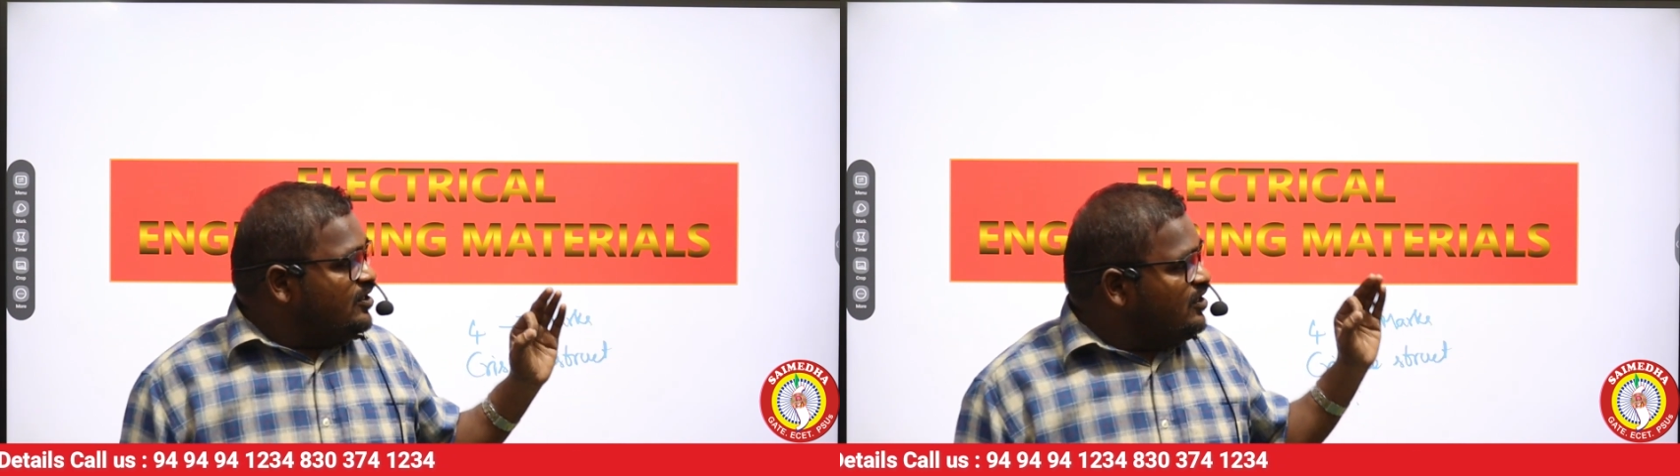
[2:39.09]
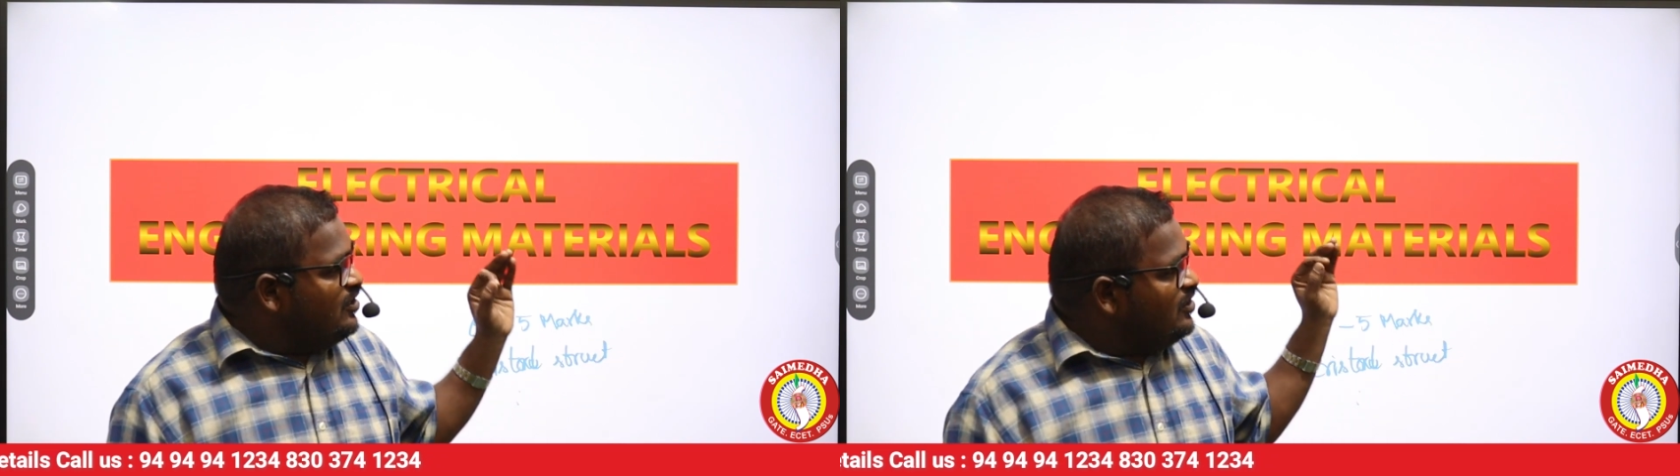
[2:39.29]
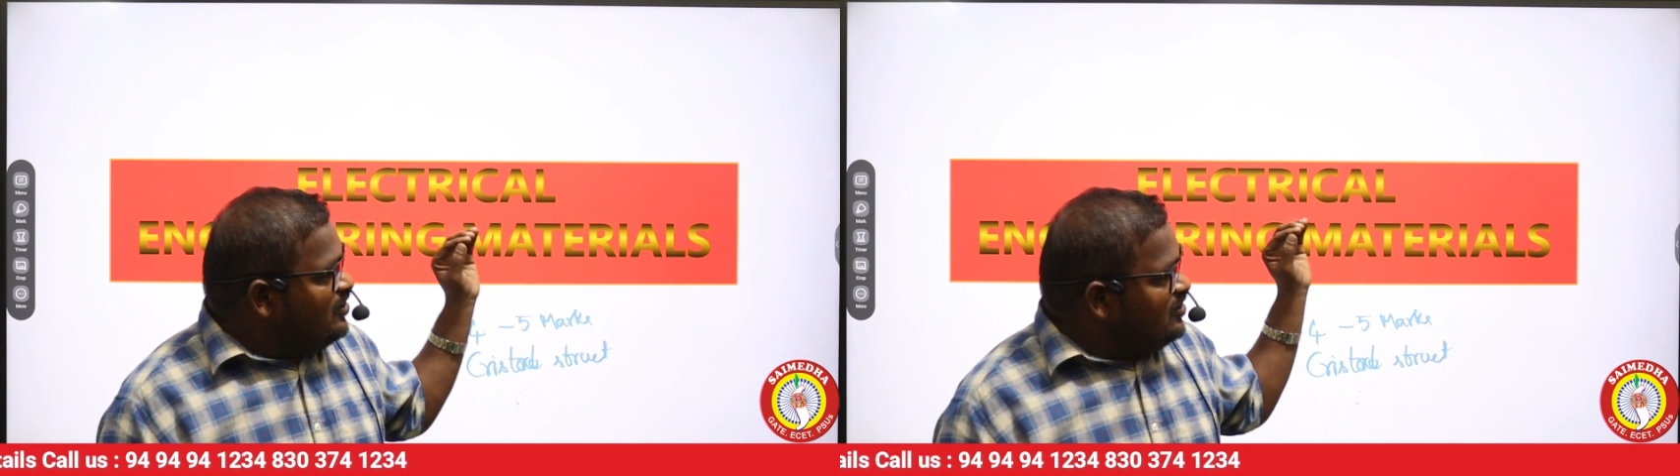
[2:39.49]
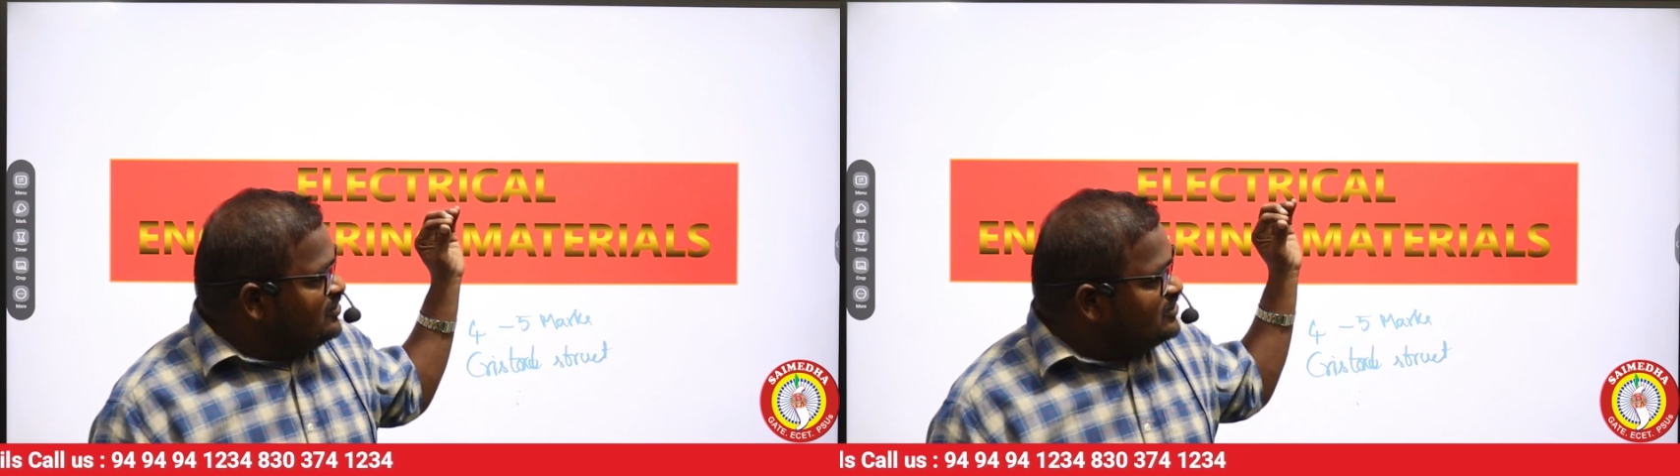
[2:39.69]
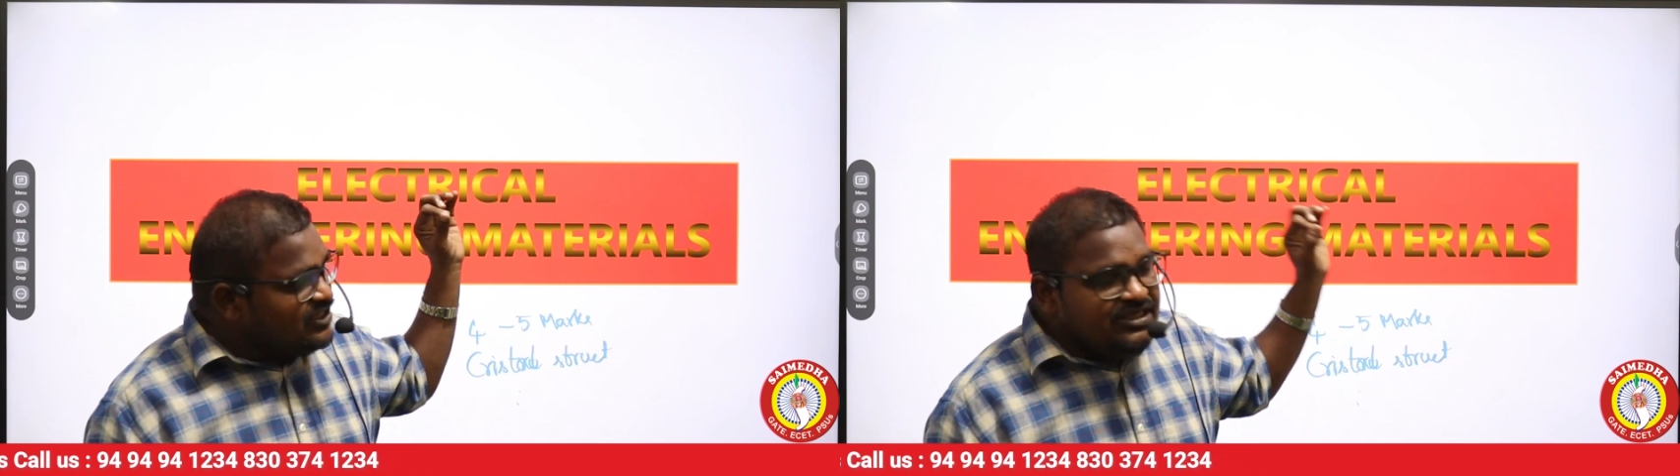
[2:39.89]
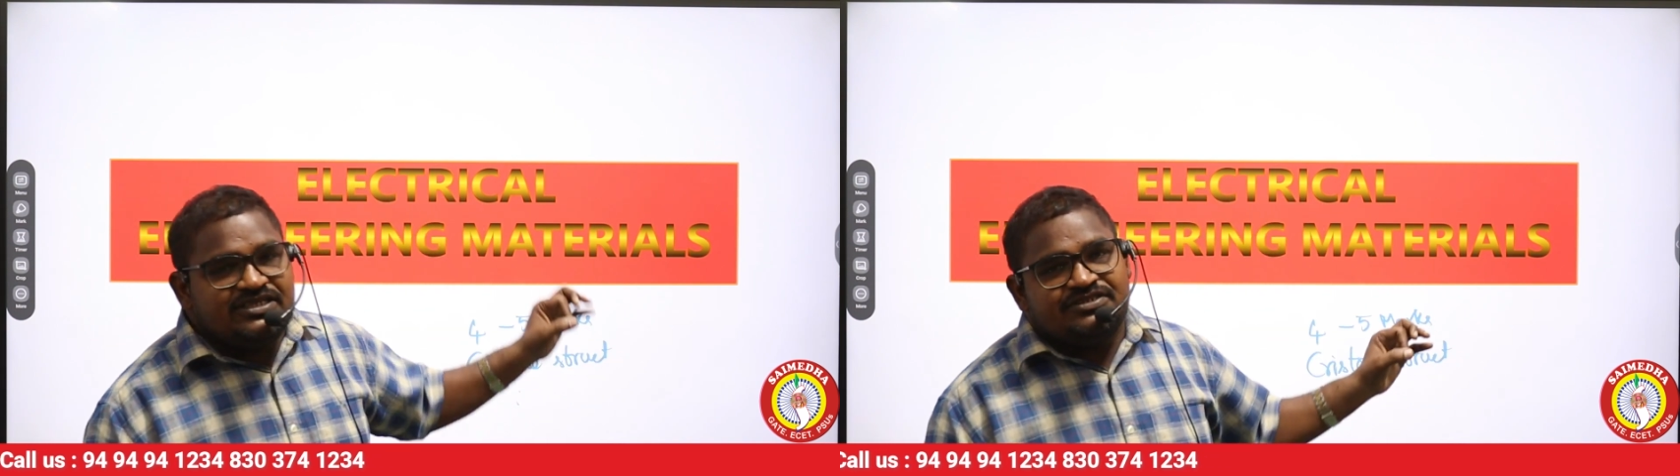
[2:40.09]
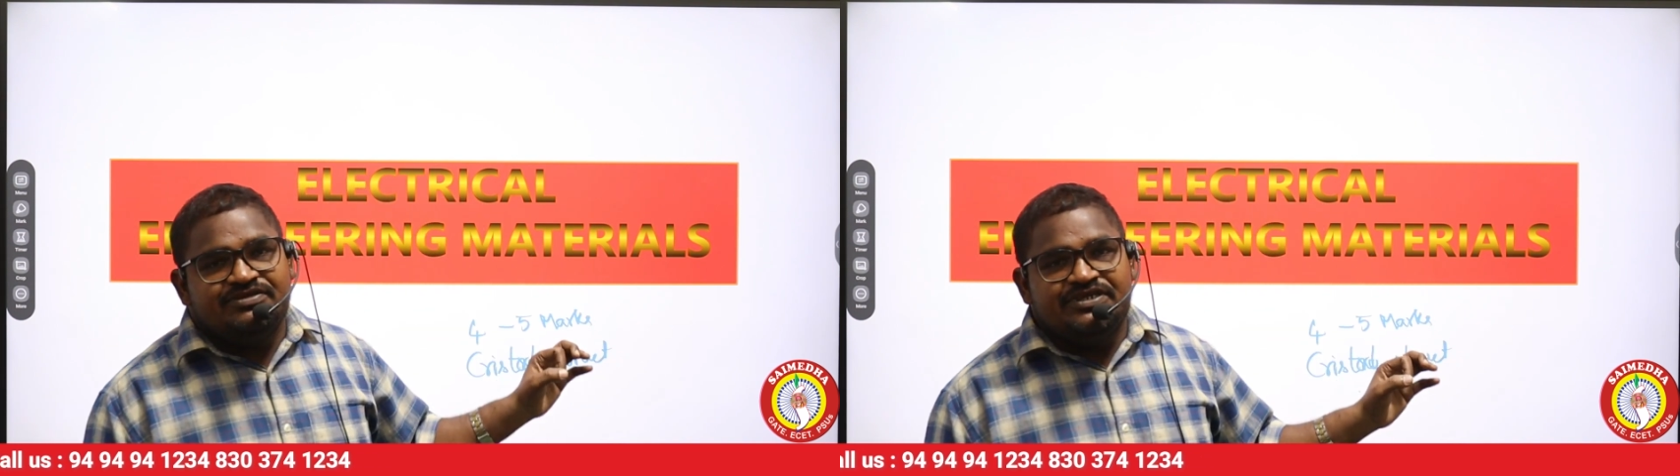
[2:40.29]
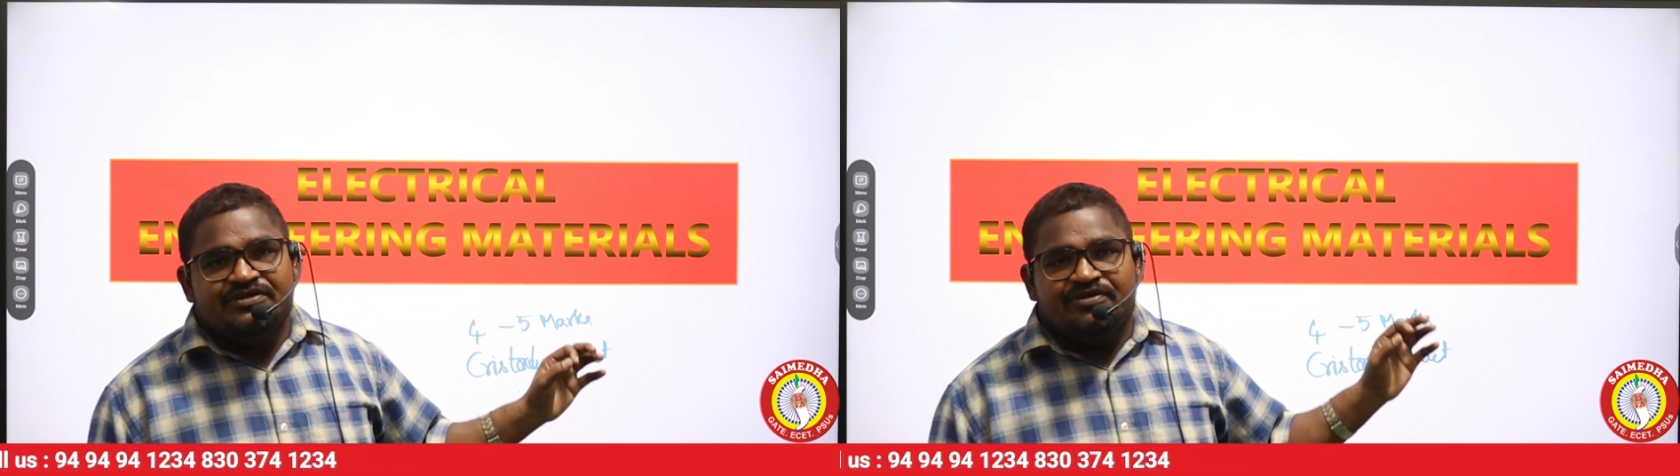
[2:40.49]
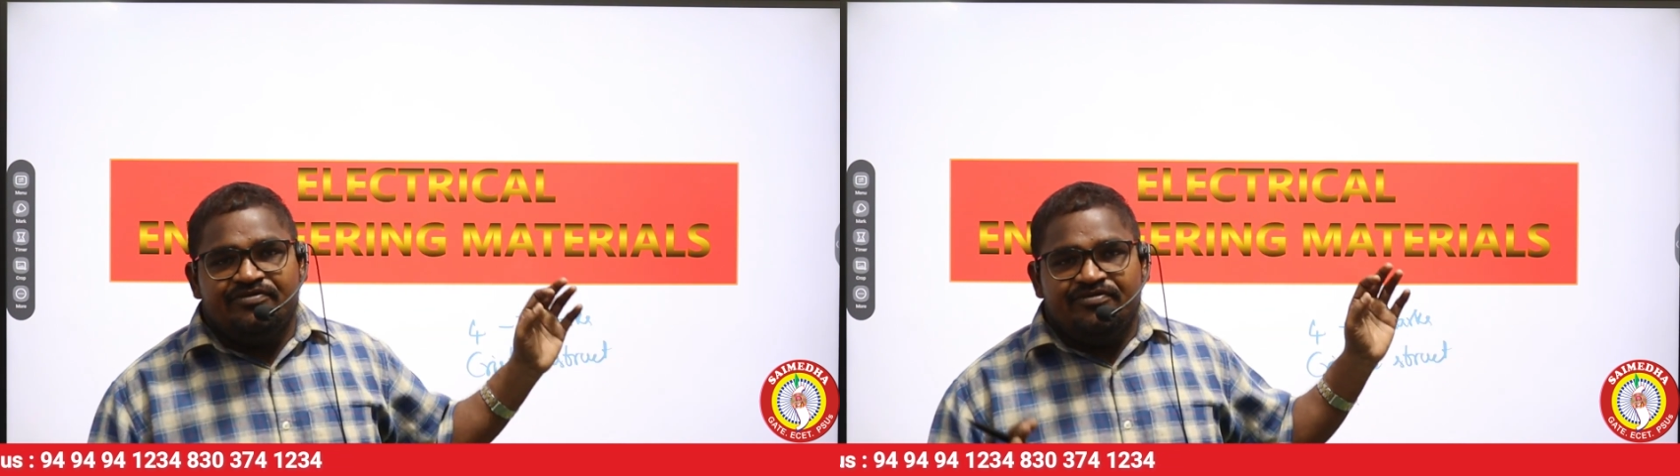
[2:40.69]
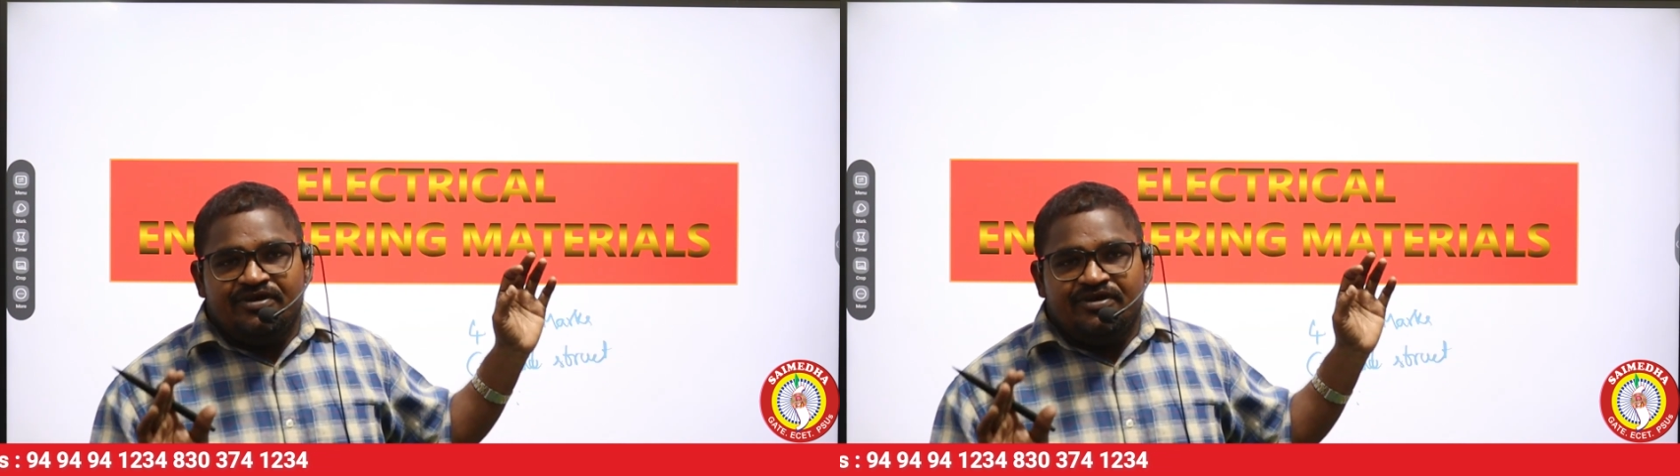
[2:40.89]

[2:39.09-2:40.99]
uh, see this video